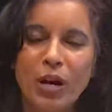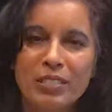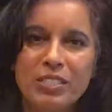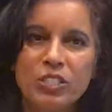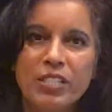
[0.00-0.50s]

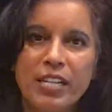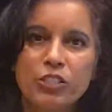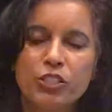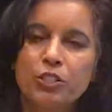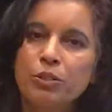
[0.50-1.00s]
for
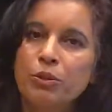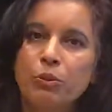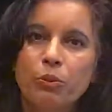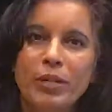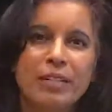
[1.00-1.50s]

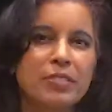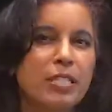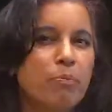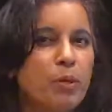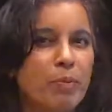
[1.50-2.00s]
oxygenation,
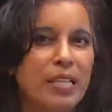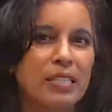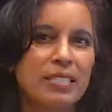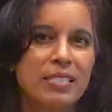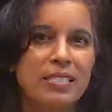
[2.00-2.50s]
we have
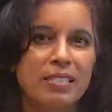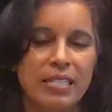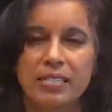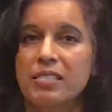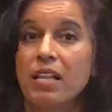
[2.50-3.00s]
simple
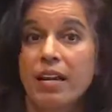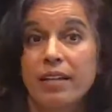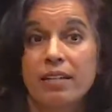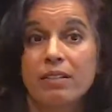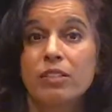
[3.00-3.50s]
methods,
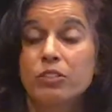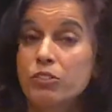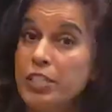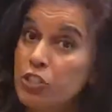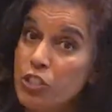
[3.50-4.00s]
things like
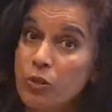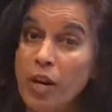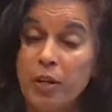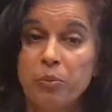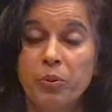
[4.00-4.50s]

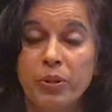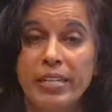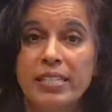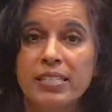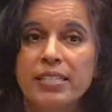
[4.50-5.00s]
teaching you how to
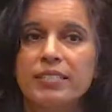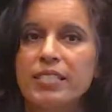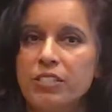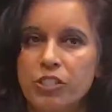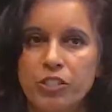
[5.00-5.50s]
breathe
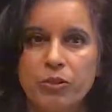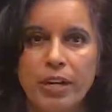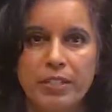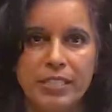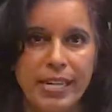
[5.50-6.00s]
and
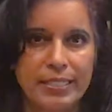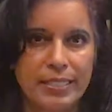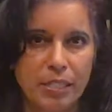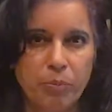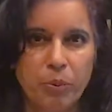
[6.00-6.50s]
teaching you how to
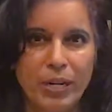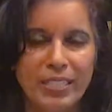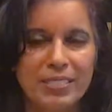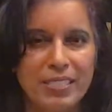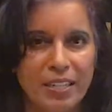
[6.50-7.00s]
take
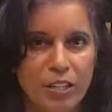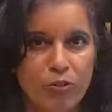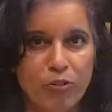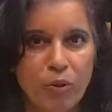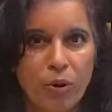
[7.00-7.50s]
deep
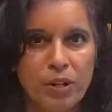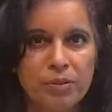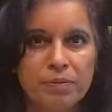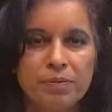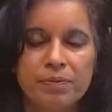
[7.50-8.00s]
breaths, in
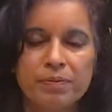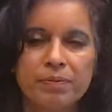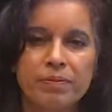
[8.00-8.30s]
4,